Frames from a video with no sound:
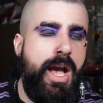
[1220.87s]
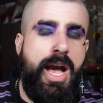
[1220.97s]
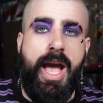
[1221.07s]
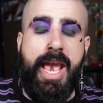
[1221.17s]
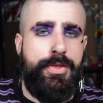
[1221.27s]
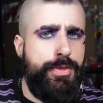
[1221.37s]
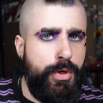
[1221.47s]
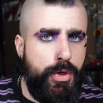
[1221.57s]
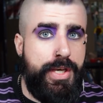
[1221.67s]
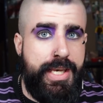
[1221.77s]
uh, and
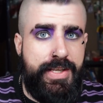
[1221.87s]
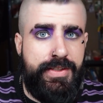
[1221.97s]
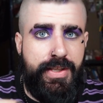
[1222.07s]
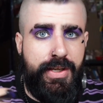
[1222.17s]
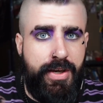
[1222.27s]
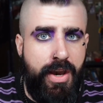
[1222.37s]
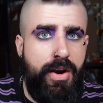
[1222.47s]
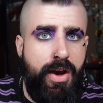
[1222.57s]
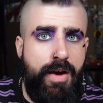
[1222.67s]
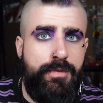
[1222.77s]
30 is the
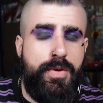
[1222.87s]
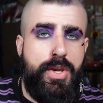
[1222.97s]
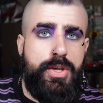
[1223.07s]
cutoff